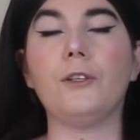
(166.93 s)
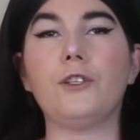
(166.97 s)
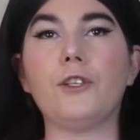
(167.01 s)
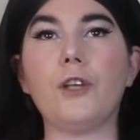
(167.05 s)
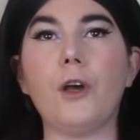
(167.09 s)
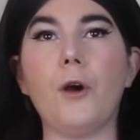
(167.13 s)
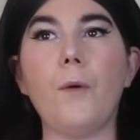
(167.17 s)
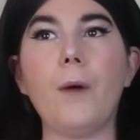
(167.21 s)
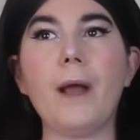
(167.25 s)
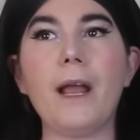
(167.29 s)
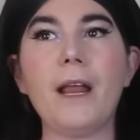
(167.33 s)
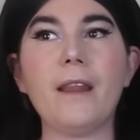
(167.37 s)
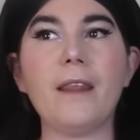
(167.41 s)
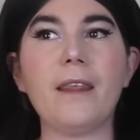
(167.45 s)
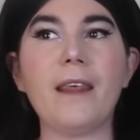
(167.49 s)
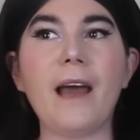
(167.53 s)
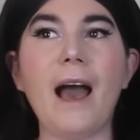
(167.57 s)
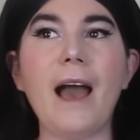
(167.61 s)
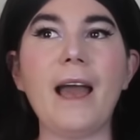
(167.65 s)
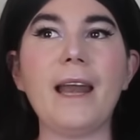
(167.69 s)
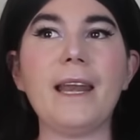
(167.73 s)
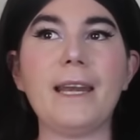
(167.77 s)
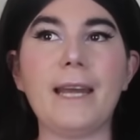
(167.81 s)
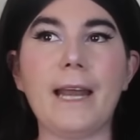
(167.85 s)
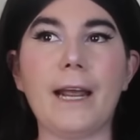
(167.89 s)
So in
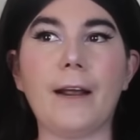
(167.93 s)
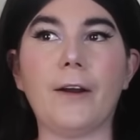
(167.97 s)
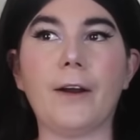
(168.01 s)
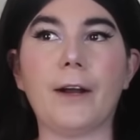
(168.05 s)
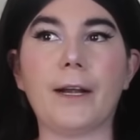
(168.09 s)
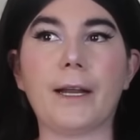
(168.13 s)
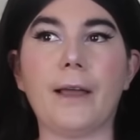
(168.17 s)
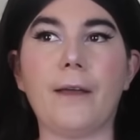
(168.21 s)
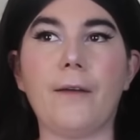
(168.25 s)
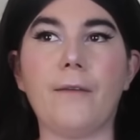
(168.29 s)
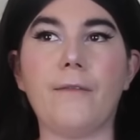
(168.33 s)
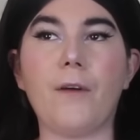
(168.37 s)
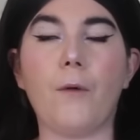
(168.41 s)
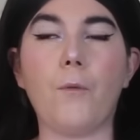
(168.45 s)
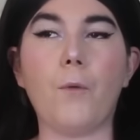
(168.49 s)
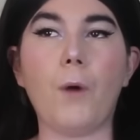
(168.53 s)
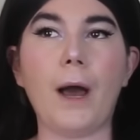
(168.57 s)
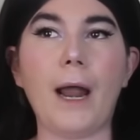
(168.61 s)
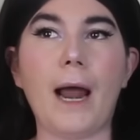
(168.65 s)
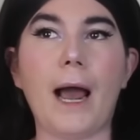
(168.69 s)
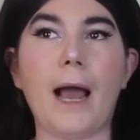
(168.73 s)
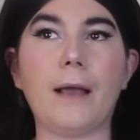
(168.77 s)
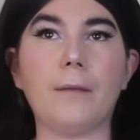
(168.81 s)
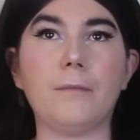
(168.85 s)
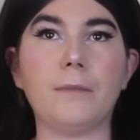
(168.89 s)
that narrative,
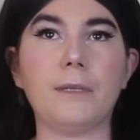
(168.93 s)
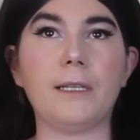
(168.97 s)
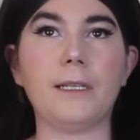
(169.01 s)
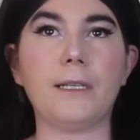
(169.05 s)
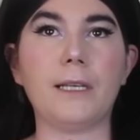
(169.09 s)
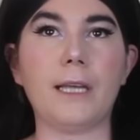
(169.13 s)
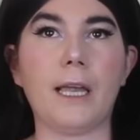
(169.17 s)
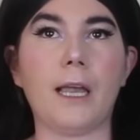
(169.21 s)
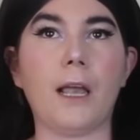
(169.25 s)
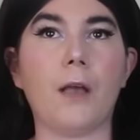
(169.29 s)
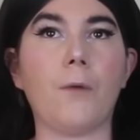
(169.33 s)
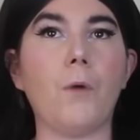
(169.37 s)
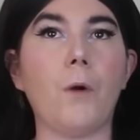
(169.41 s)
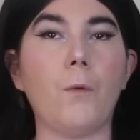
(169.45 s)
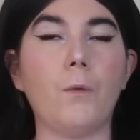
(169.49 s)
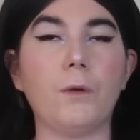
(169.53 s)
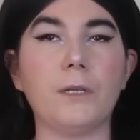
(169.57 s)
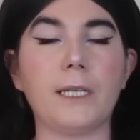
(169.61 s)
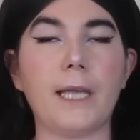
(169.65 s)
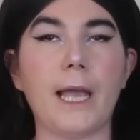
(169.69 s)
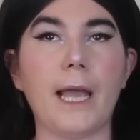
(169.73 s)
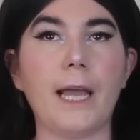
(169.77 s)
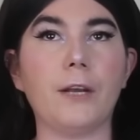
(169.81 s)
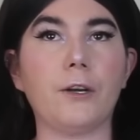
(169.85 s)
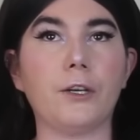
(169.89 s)
what I'm seeing, what
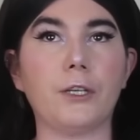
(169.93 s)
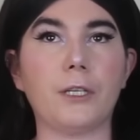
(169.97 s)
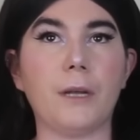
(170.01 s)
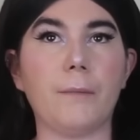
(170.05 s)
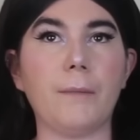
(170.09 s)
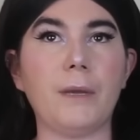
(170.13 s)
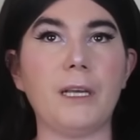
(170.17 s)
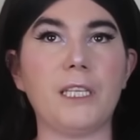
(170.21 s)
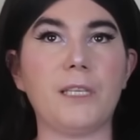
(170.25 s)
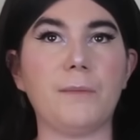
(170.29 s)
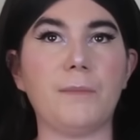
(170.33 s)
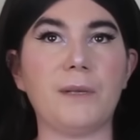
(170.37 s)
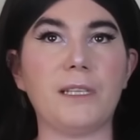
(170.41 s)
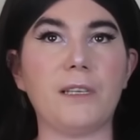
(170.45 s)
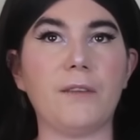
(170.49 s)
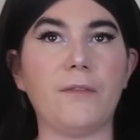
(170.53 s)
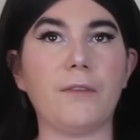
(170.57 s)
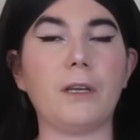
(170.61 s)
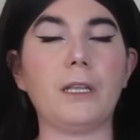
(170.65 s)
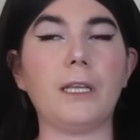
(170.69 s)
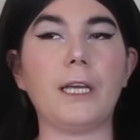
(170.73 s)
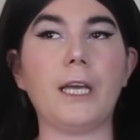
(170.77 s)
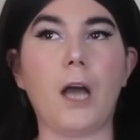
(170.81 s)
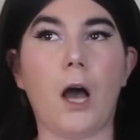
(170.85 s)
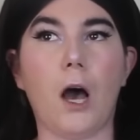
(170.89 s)
was catered to me
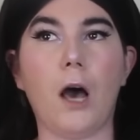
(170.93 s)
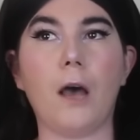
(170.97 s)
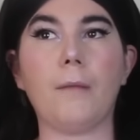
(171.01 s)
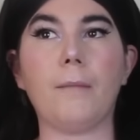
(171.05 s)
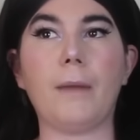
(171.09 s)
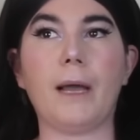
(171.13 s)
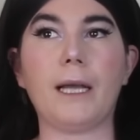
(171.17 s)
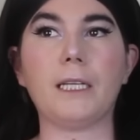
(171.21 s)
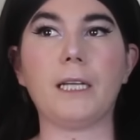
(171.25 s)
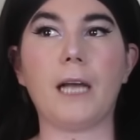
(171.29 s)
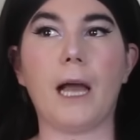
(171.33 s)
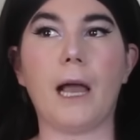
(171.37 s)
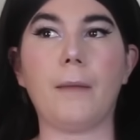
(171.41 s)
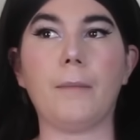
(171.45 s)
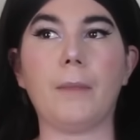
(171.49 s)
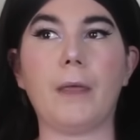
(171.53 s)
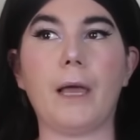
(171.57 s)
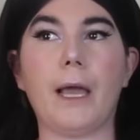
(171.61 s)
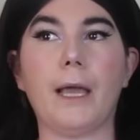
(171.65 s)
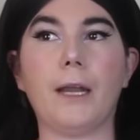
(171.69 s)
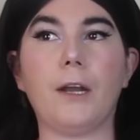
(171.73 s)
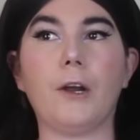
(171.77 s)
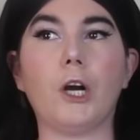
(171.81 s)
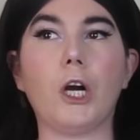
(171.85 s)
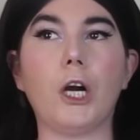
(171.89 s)
specifically on my
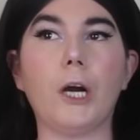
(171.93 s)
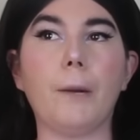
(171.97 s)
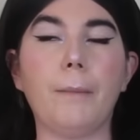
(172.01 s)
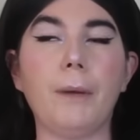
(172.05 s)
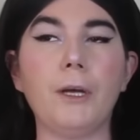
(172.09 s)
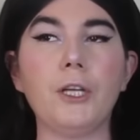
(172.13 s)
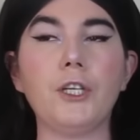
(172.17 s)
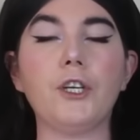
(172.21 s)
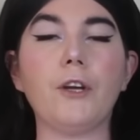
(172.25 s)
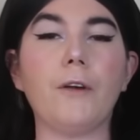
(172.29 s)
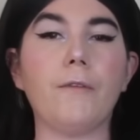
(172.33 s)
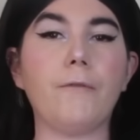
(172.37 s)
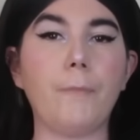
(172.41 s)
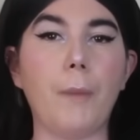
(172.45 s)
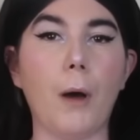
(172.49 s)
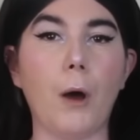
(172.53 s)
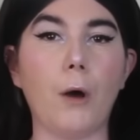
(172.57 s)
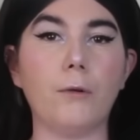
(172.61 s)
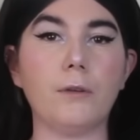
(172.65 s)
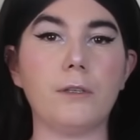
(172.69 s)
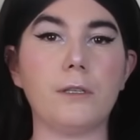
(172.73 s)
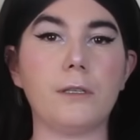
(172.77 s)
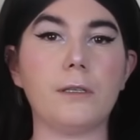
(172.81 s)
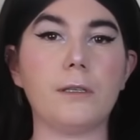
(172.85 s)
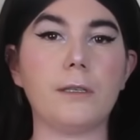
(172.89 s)
timeline are a bunch of
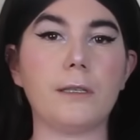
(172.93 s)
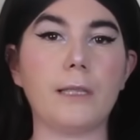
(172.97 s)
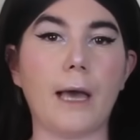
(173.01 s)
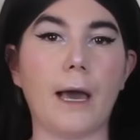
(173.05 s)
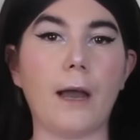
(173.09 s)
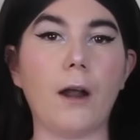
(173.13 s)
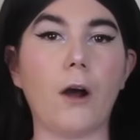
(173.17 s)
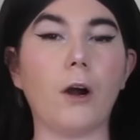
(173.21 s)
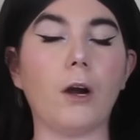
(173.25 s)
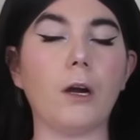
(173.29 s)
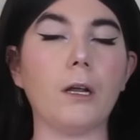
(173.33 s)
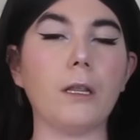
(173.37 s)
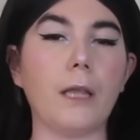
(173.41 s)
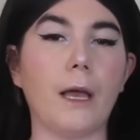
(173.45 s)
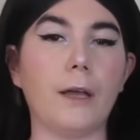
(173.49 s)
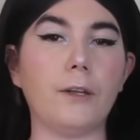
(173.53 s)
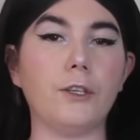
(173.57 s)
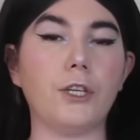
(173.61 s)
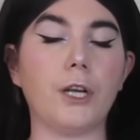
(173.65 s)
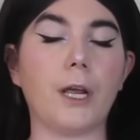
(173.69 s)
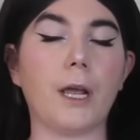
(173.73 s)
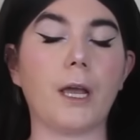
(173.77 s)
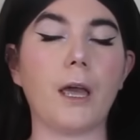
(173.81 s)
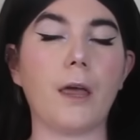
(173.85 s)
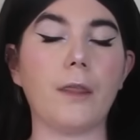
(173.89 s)
posts that are
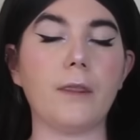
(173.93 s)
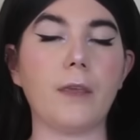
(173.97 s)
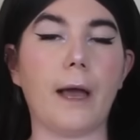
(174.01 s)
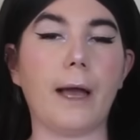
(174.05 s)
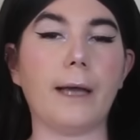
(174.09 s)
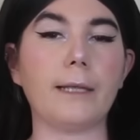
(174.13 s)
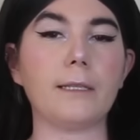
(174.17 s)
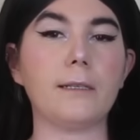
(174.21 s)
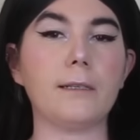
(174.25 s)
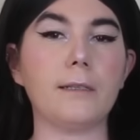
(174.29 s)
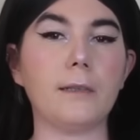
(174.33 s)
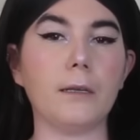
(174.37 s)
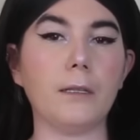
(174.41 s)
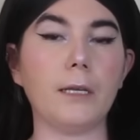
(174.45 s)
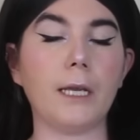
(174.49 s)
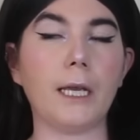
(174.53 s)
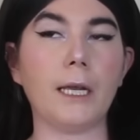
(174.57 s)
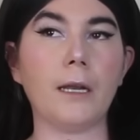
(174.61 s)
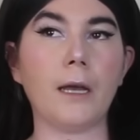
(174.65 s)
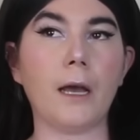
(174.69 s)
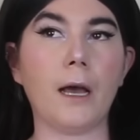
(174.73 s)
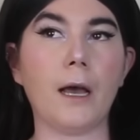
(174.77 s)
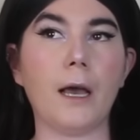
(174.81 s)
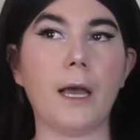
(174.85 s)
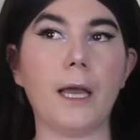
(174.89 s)
alleging that
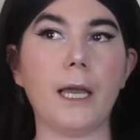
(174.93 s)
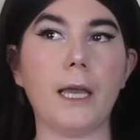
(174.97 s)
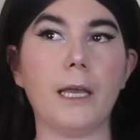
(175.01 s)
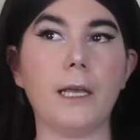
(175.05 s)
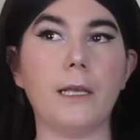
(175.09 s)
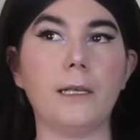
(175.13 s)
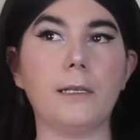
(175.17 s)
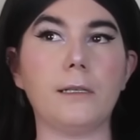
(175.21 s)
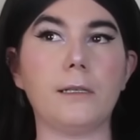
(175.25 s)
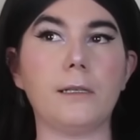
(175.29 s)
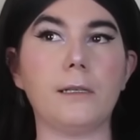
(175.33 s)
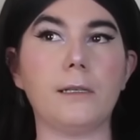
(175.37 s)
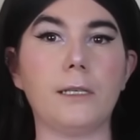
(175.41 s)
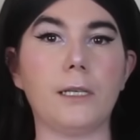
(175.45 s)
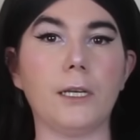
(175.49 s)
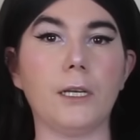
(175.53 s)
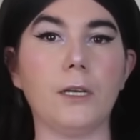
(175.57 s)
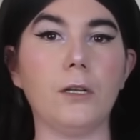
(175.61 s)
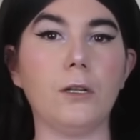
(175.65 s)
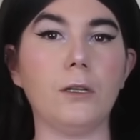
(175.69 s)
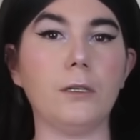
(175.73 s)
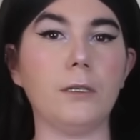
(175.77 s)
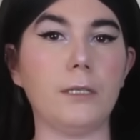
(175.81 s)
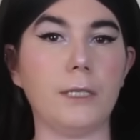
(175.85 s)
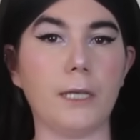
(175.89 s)
Selena is
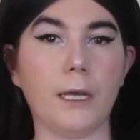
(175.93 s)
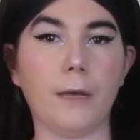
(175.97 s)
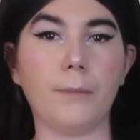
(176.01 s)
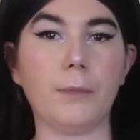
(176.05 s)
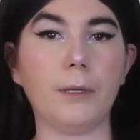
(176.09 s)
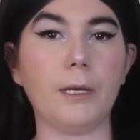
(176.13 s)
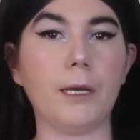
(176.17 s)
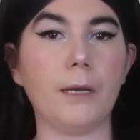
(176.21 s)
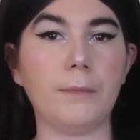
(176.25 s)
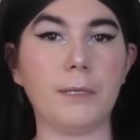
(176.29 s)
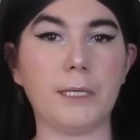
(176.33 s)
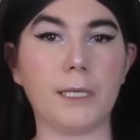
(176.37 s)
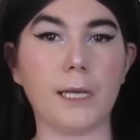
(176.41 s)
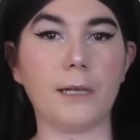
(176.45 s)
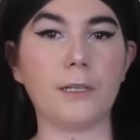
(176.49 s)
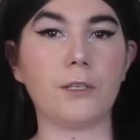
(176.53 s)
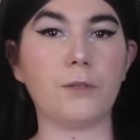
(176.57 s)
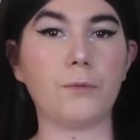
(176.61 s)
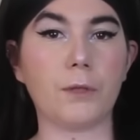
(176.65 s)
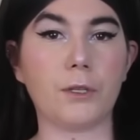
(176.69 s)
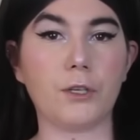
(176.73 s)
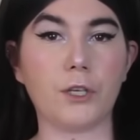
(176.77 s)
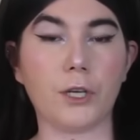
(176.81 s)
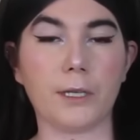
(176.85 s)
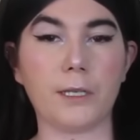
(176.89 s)
still deeply
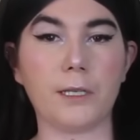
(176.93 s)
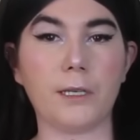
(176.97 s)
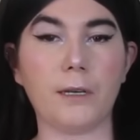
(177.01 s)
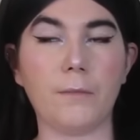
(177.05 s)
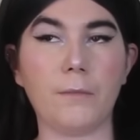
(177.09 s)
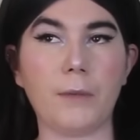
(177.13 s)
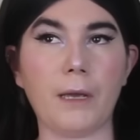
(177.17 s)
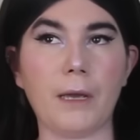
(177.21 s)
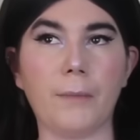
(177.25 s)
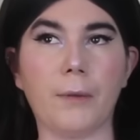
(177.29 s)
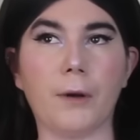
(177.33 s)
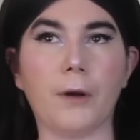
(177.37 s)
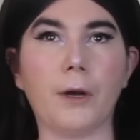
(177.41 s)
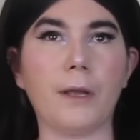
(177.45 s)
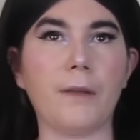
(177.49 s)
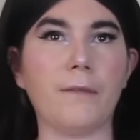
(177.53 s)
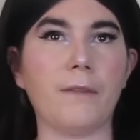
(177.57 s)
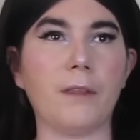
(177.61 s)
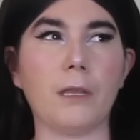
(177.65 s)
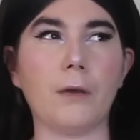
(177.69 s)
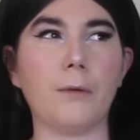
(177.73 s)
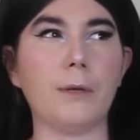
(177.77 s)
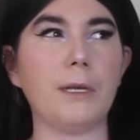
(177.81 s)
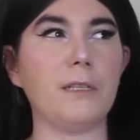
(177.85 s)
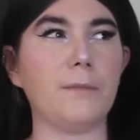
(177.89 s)
obsessed with Justin Bieber,
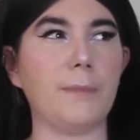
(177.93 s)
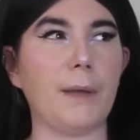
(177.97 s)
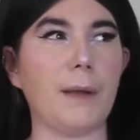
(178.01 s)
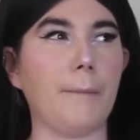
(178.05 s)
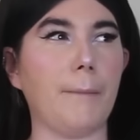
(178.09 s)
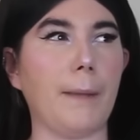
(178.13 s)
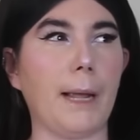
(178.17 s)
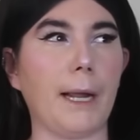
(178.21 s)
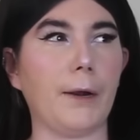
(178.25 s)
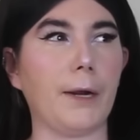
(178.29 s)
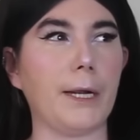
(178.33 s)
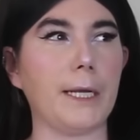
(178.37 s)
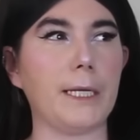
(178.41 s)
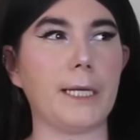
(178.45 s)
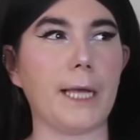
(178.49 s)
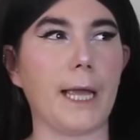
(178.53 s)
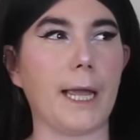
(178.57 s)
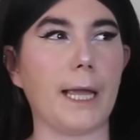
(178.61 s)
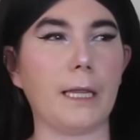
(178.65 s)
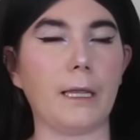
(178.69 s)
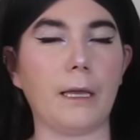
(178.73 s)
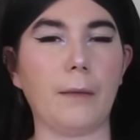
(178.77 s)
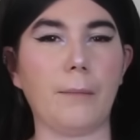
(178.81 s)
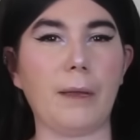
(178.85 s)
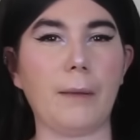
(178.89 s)
even though he's been married to
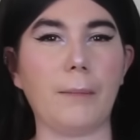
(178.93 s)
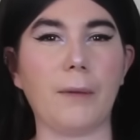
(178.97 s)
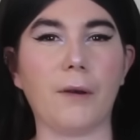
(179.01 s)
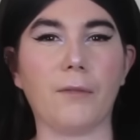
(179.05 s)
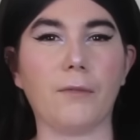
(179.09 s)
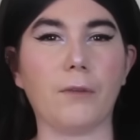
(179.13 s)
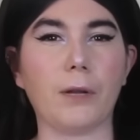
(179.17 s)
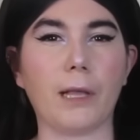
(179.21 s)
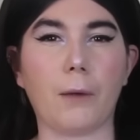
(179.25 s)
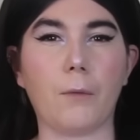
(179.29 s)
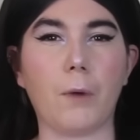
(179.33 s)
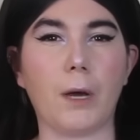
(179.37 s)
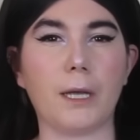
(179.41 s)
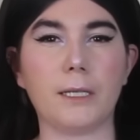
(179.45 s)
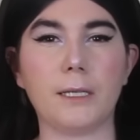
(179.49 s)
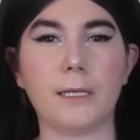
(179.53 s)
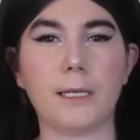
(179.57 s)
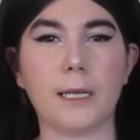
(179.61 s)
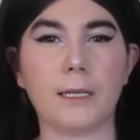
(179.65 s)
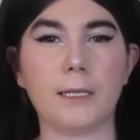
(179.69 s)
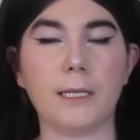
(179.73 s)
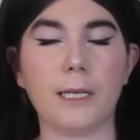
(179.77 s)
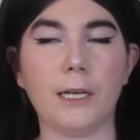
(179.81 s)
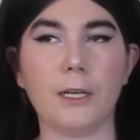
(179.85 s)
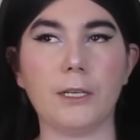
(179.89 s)
Hailey Bieber for like, what,
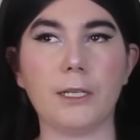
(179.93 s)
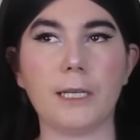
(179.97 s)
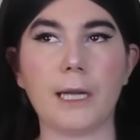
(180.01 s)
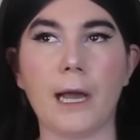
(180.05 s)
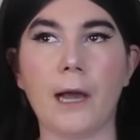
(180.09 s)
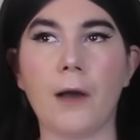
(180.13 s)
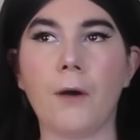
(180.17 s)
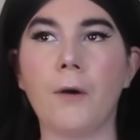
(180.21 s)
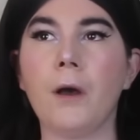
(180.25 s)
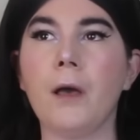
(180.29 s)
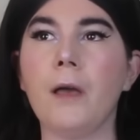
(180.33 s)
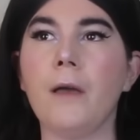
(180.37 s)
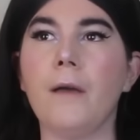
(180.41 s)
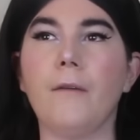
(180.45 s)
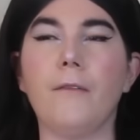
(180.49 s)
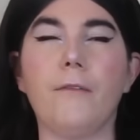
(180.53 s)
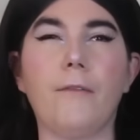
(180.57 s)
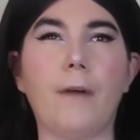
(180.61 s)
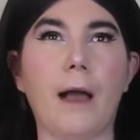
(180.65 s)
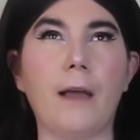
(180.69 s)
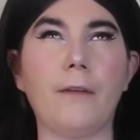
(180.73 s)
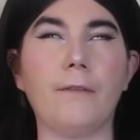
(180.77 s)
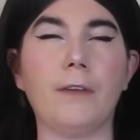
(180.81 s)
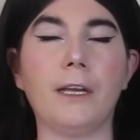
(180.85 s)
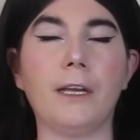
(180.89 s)
6 years now? 5